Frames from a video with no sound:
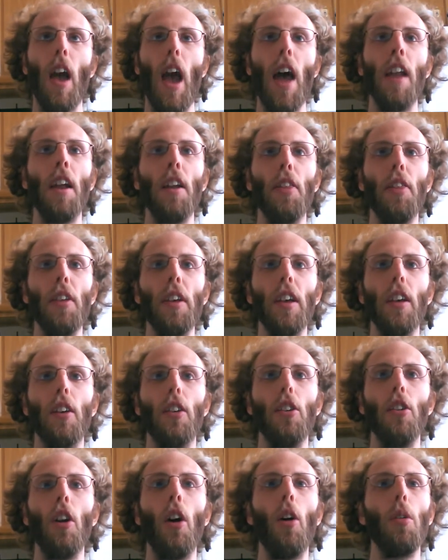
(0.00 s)
and I think,
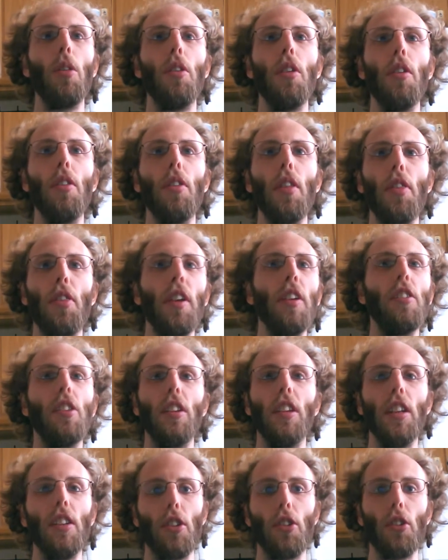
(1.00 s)
you know, the things that
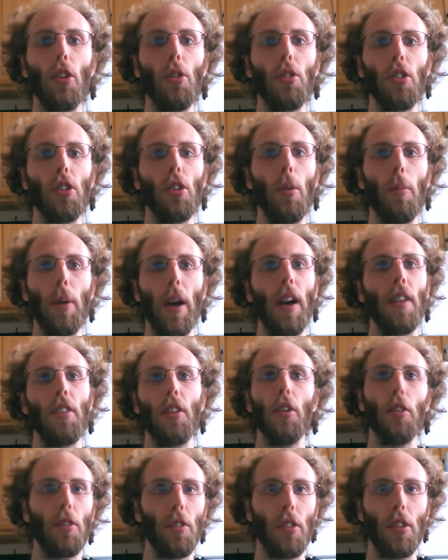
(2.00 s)
lead to
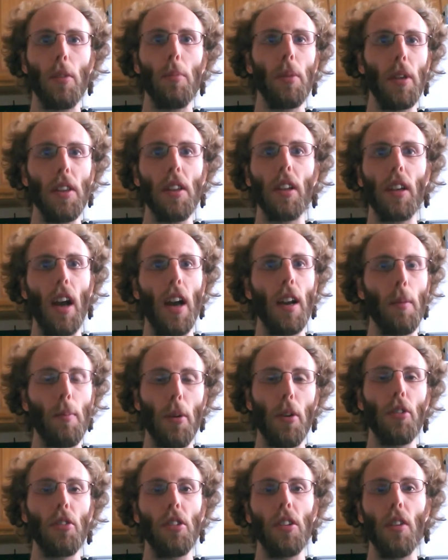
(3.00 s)
sociopathy or to be the kind of
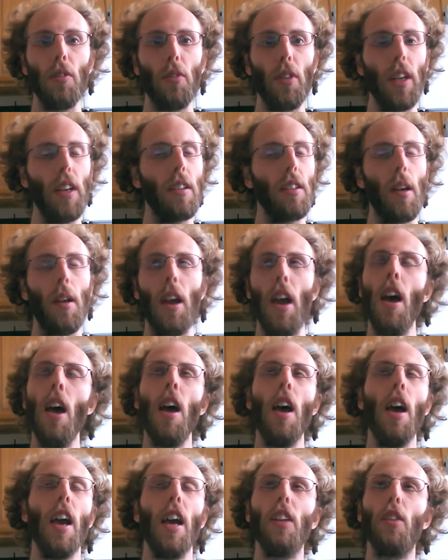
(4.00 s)
person that V is,
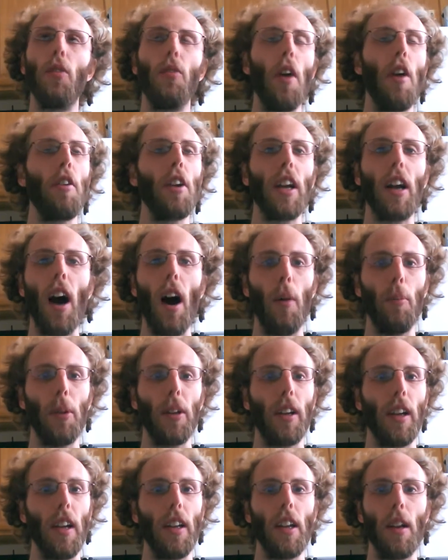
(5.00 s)
it's very
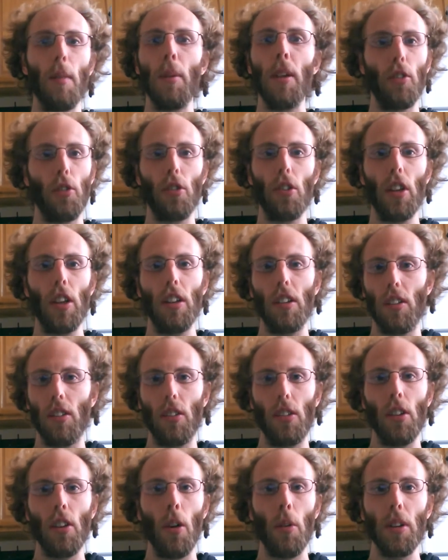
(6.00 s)
complicated. I mean,
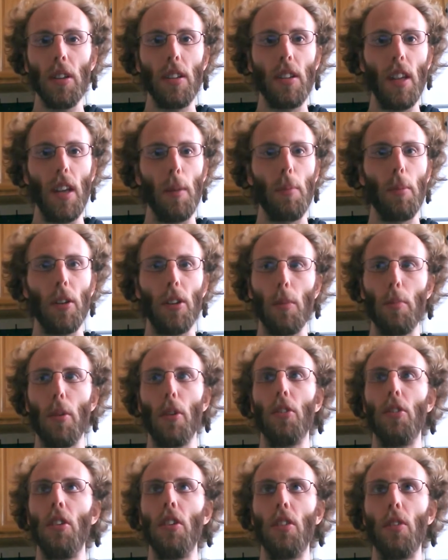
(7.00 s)
it's you know, it's deep. It's a
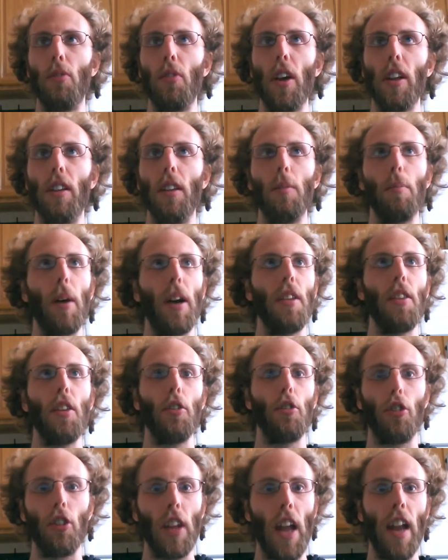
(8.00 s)
person who's affected by their
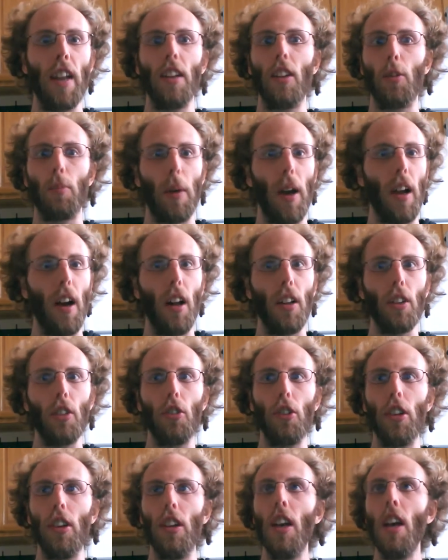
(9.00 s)
genetics,
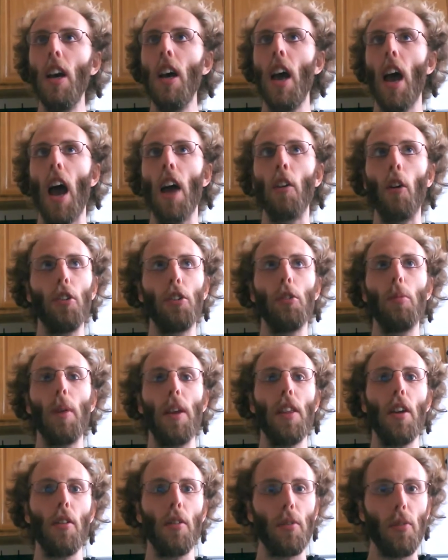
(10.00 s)
biology, and also by
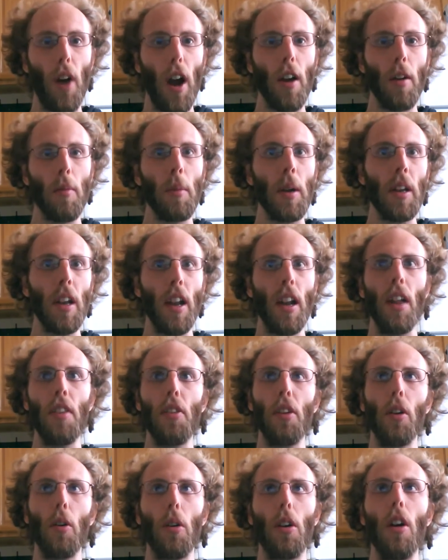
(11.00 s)
their environment. And I
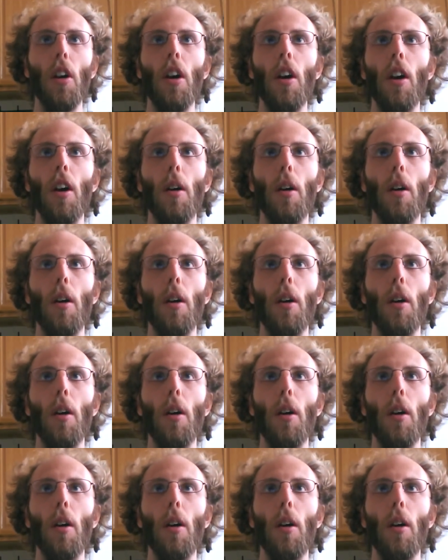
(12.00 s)
think